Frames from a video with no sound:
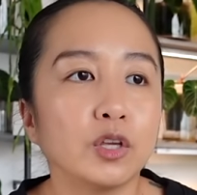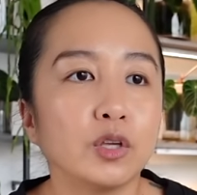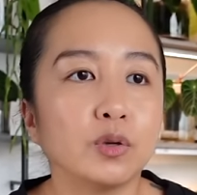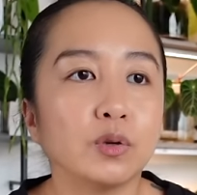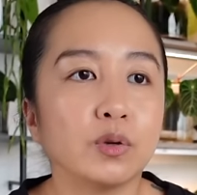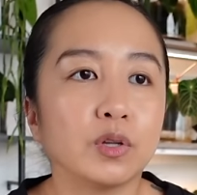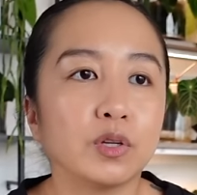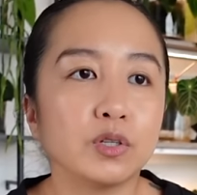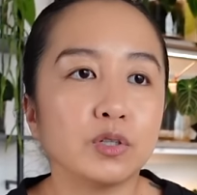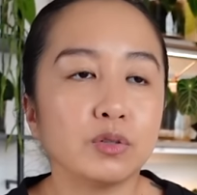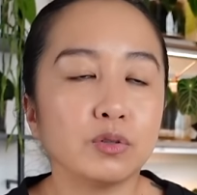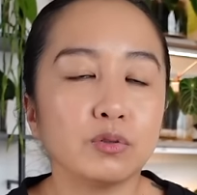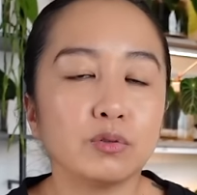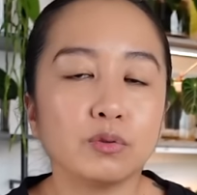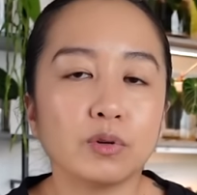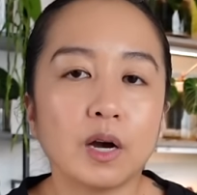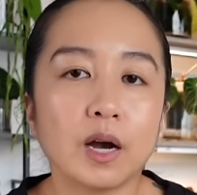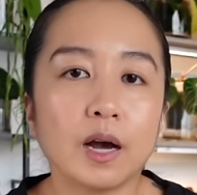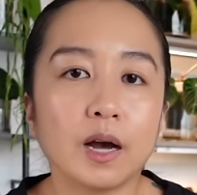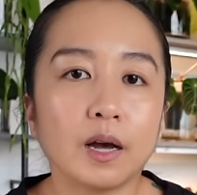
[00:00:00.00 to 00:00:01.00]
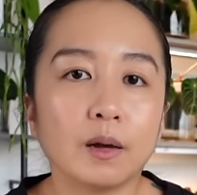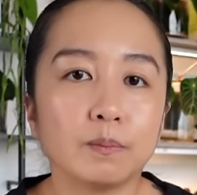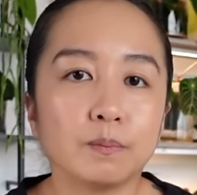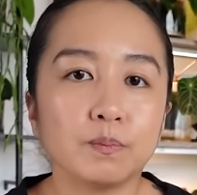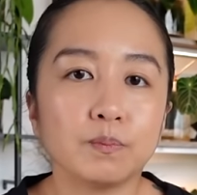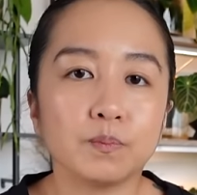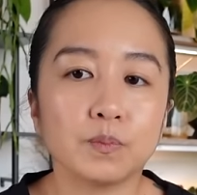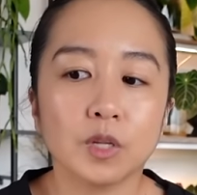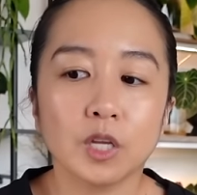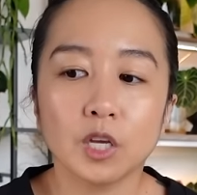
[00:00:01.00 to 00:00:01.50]
You could do,
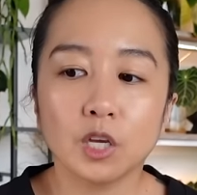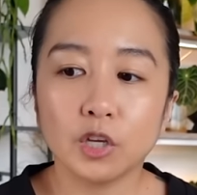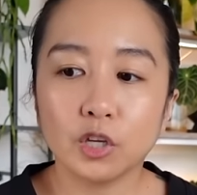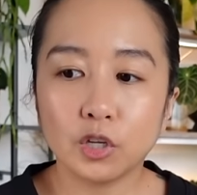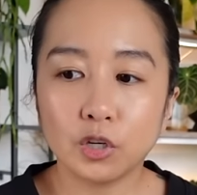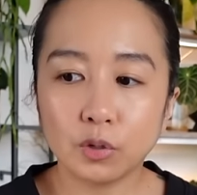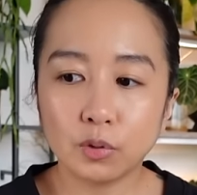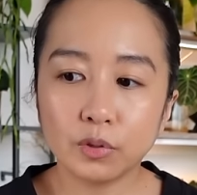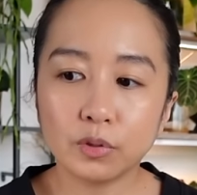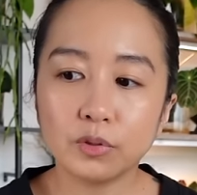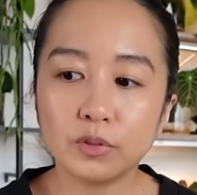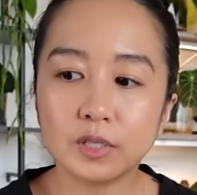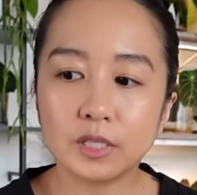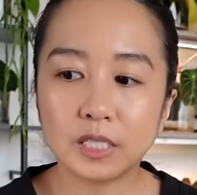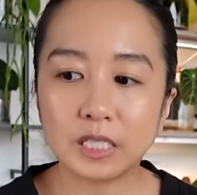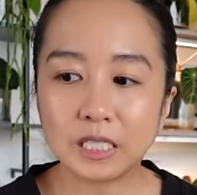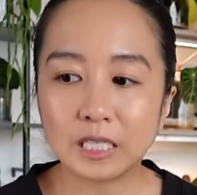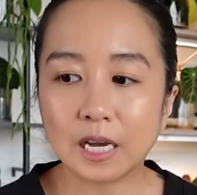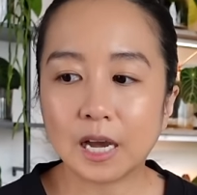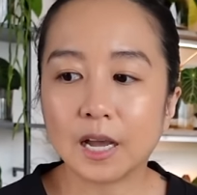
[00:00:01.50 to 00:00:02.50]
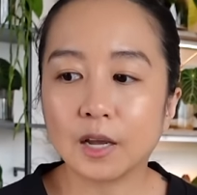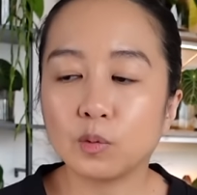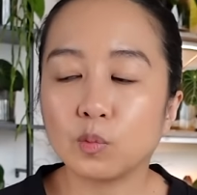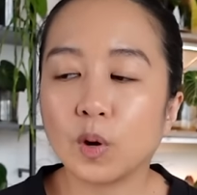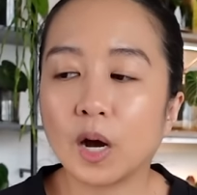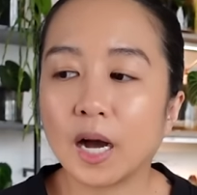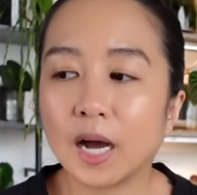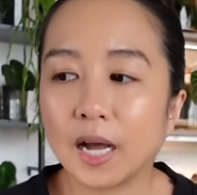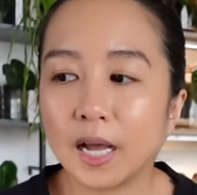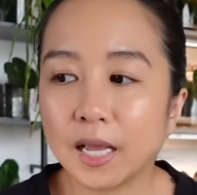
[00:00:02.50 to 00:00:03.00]
um, you know, those
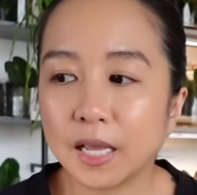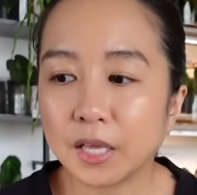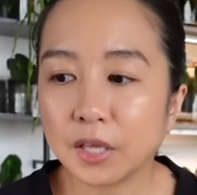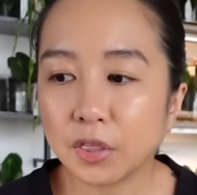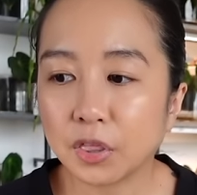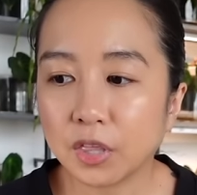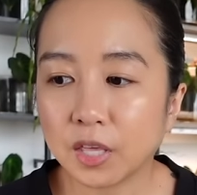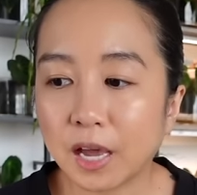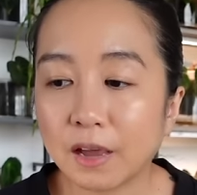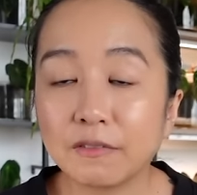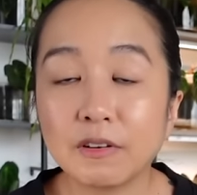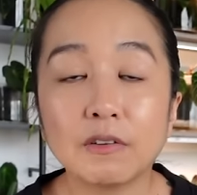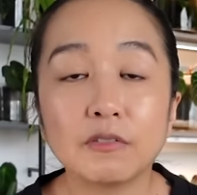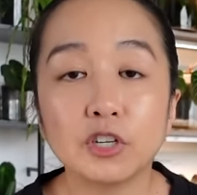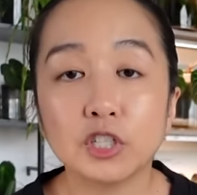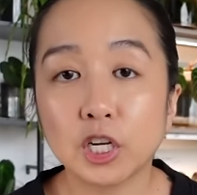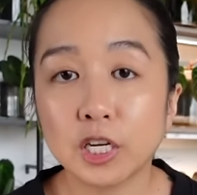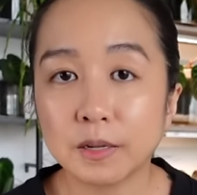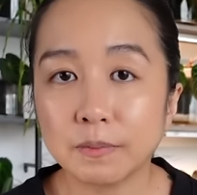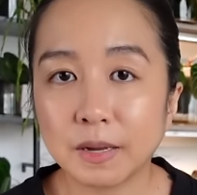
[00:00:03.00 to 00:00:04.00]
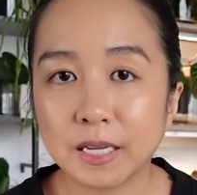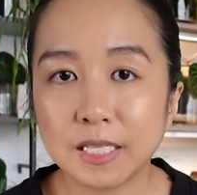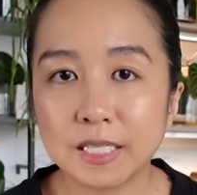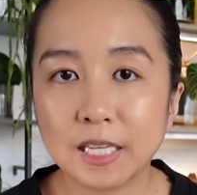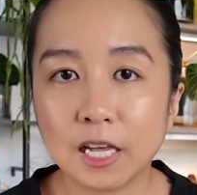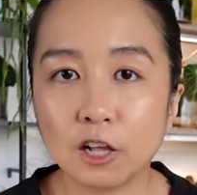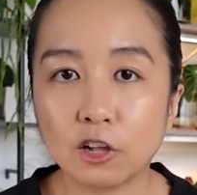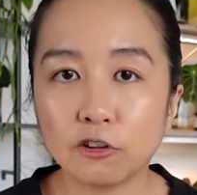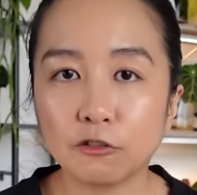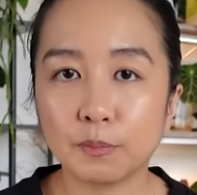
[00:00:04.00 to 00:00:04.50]
DIY. Th- I've never done it
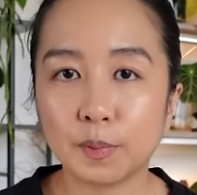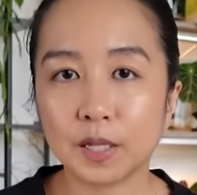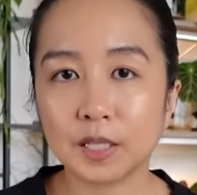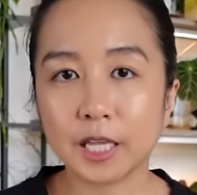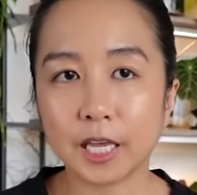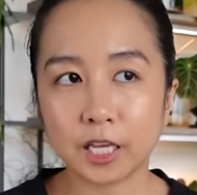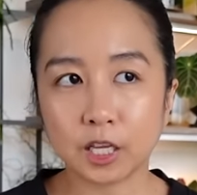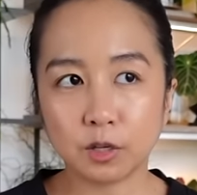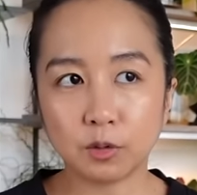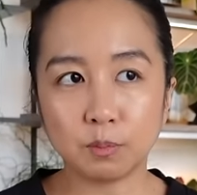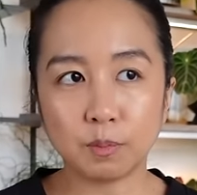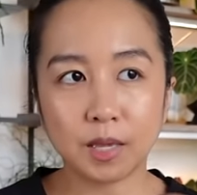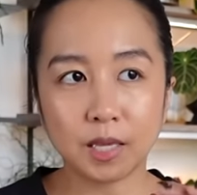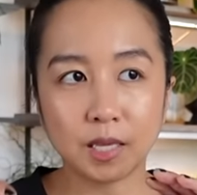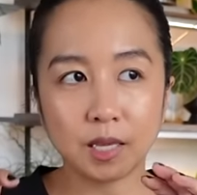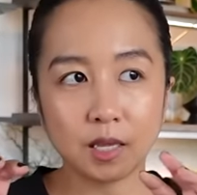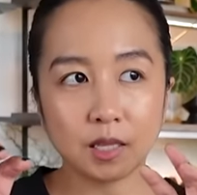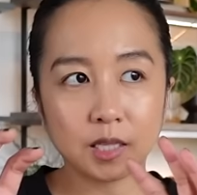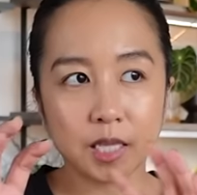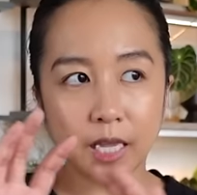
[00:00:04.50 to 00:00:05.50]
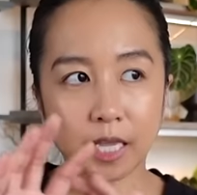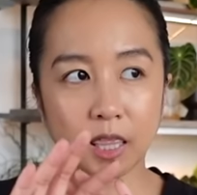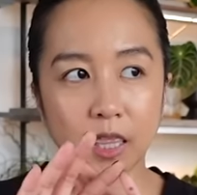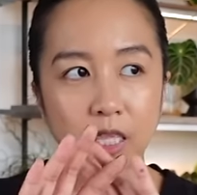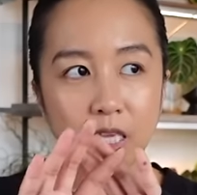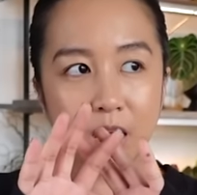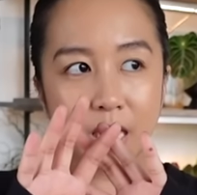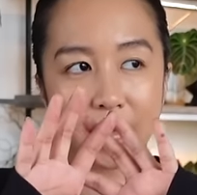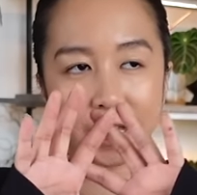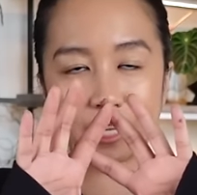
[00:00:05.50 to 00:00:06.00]
myself, but like making like
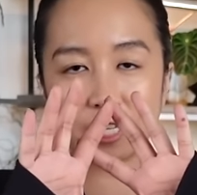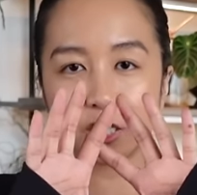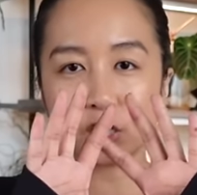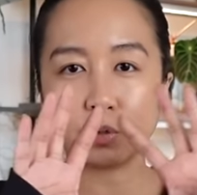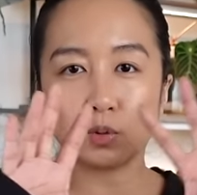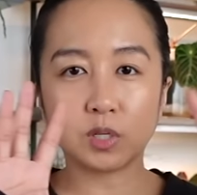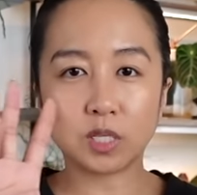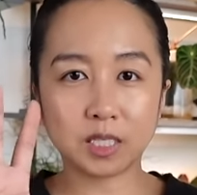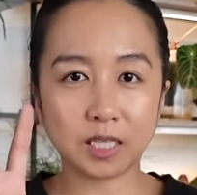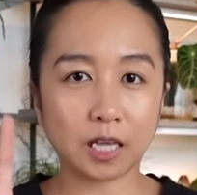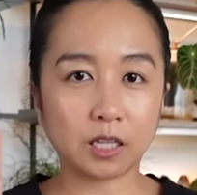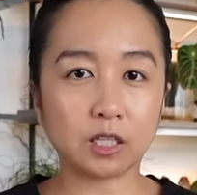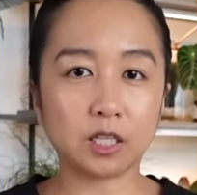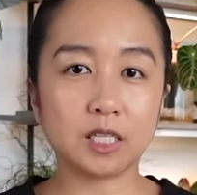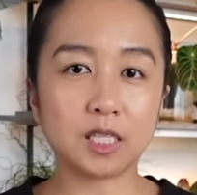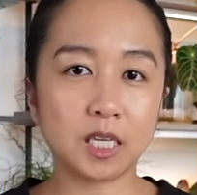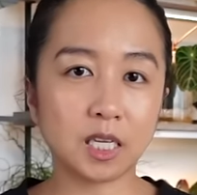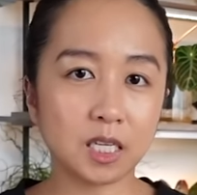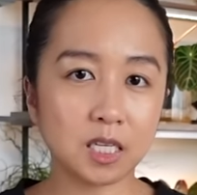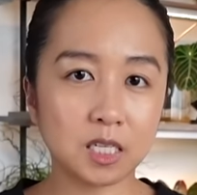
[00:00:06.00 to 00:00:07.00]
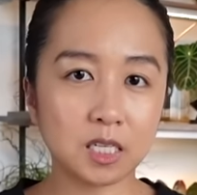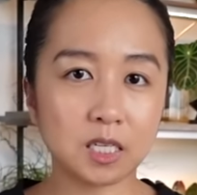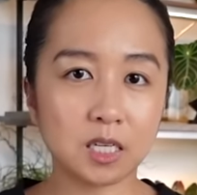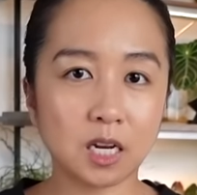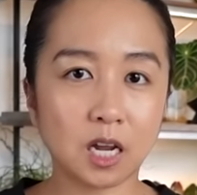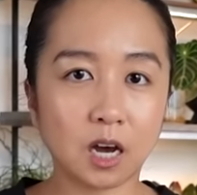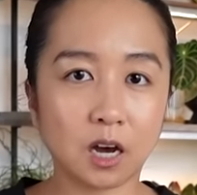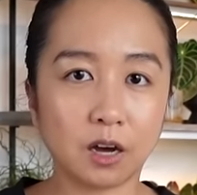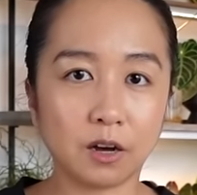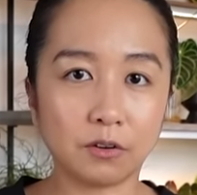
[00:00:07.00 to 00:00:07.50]
the
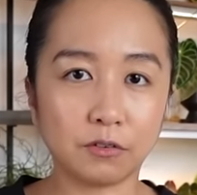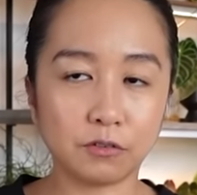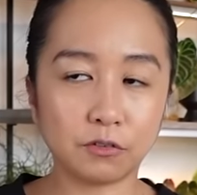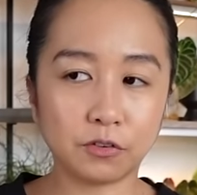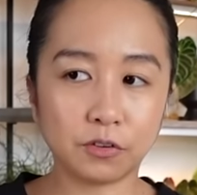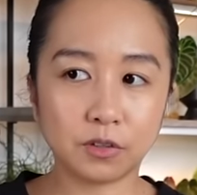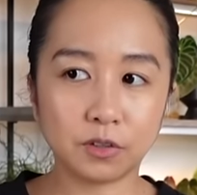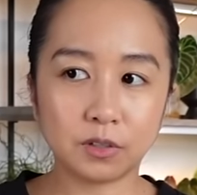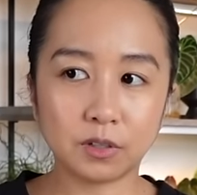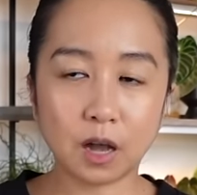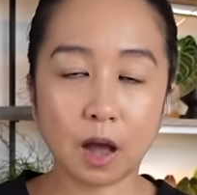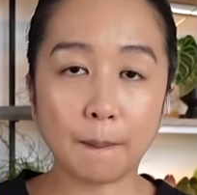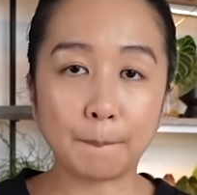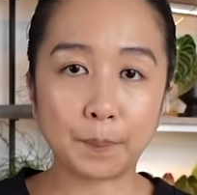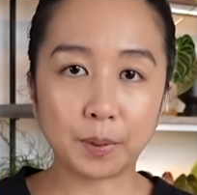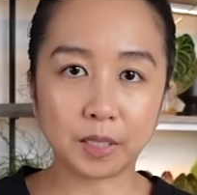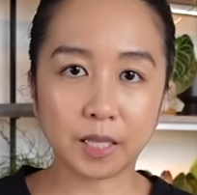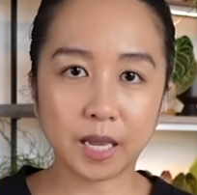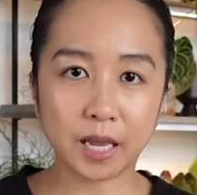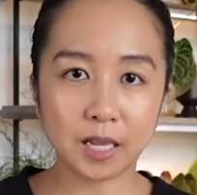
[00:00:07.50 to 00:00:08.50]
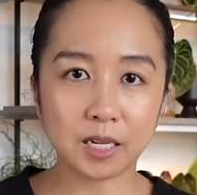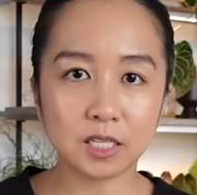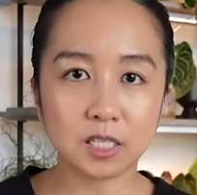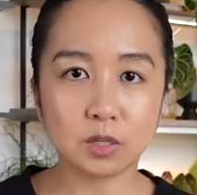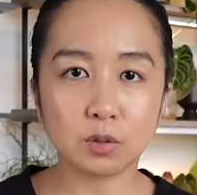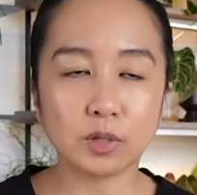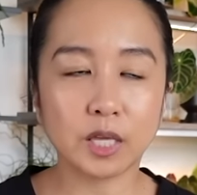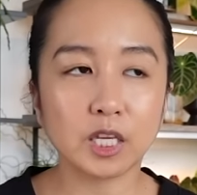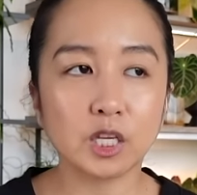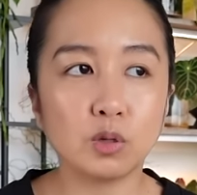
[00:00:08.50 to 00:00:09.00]
exoskeleton of a plant.
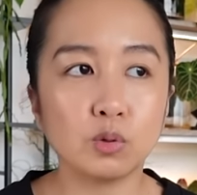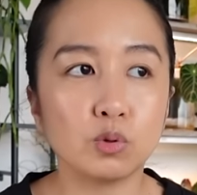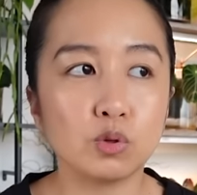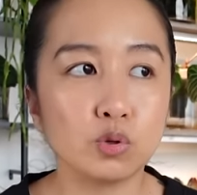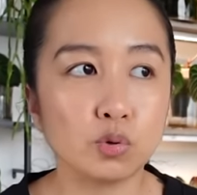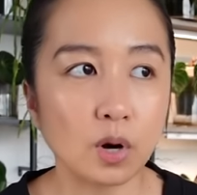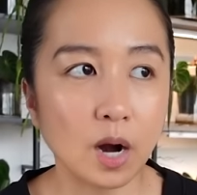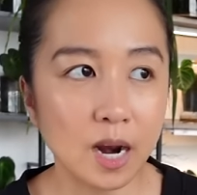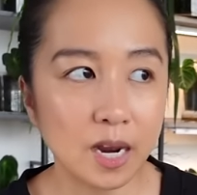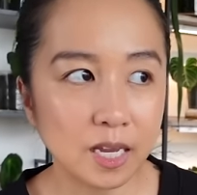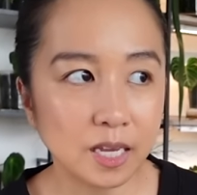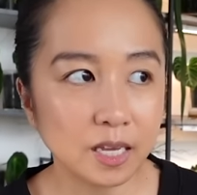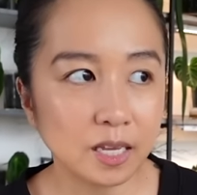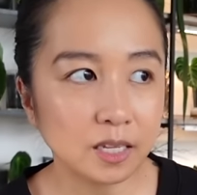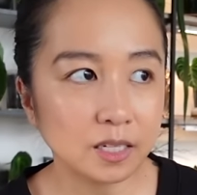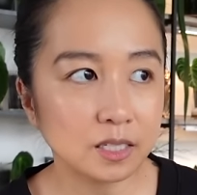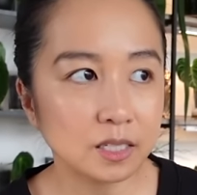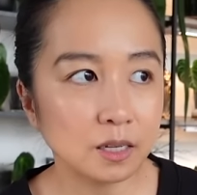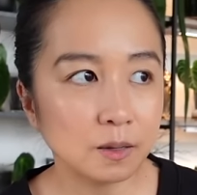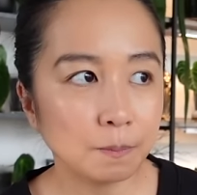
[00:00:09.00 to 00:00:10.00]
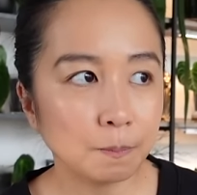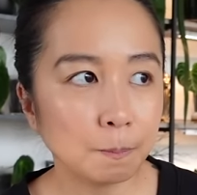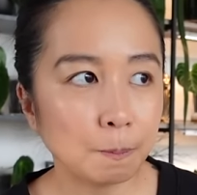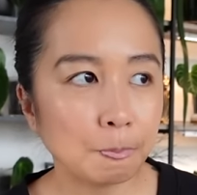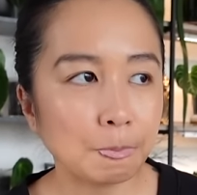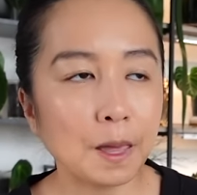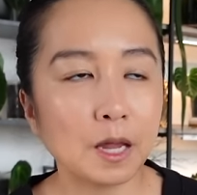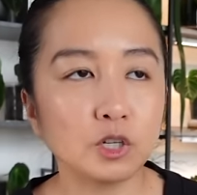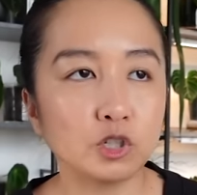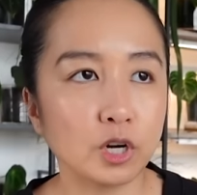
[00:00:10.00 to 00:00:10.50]
So like you dry it,
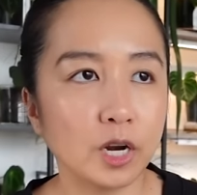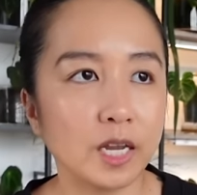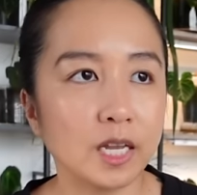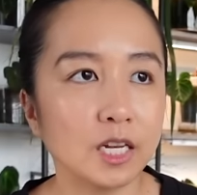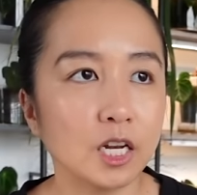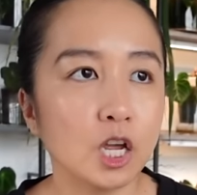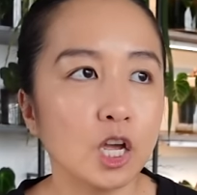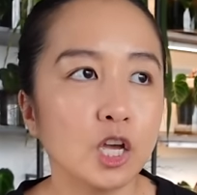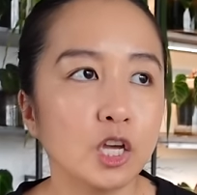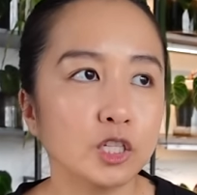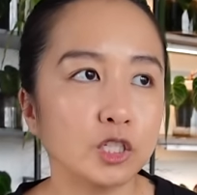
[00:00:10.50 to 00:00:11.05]
not dry it.